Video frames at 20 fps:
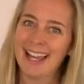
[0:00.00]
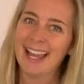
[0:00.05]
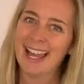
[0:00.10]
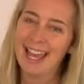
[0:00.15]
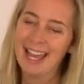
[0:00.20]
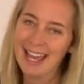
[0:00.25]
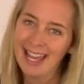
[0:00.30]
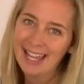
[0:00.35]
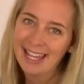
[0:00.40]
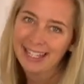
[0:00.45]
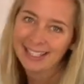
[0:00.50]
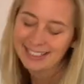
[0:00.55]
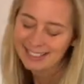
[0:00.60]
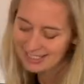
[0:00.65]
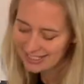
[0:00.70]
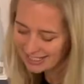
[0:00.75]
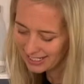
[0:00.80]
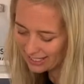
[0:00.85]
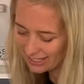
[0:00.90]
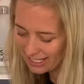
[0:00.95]

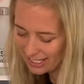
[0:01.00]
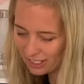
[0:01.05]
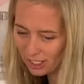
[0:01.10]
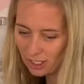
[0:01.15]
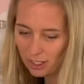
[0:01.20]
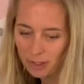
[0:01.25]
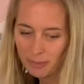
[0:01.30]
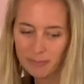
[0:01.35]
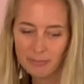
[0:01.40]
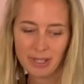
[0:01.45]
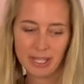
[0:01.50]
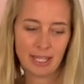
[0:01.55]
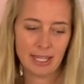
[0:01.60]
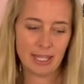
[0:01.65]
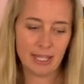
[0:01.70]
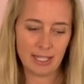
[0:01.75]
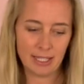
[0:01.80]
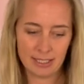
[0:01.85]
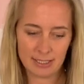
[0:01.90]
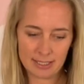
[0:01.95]
And they come
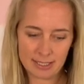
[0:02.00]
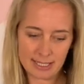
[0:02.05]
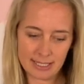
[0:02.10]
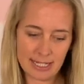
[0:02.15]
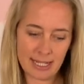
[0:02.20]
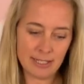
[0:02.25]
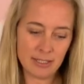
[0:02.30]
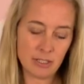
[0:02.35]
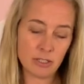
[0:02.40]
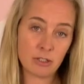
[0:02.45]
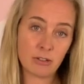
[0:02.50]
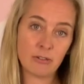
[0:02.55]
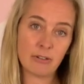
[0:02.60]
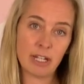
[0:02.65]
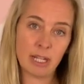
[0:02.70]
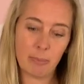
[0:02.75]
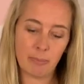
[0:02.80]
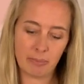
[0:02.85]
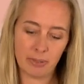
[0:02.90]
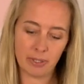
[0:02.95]
in standard
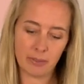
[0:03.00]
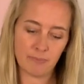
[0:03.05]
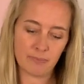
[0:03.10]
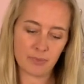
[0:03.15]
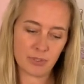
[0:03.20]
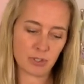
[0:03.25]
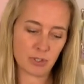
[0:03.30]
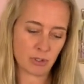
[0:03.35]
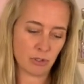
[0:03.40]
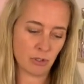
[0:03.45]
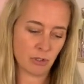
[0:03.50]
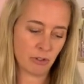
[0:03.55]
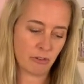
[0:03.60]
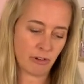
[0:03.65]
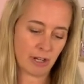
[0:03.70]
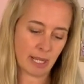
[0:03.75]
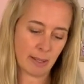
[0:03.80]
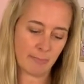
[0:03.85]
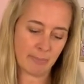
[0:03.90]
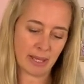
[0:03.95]
grip, strong
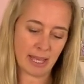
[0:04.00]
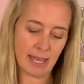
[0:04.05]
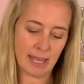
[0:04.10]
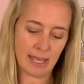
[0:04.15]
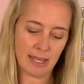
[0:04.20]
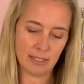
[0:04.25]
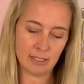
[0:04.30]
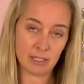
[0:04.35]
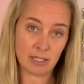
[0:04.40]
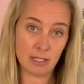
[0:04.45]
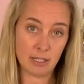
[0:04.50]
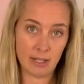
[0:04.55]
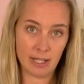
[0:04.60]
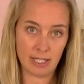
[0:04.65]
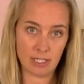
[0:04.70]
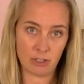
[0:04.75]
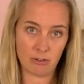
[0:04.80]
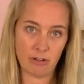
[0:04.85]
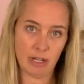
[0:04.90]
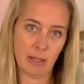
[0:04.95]
grip and
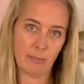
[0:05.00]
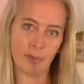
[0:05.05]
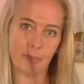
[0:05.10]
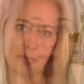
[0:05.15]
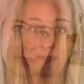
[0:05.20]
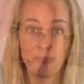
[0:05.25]
light grip.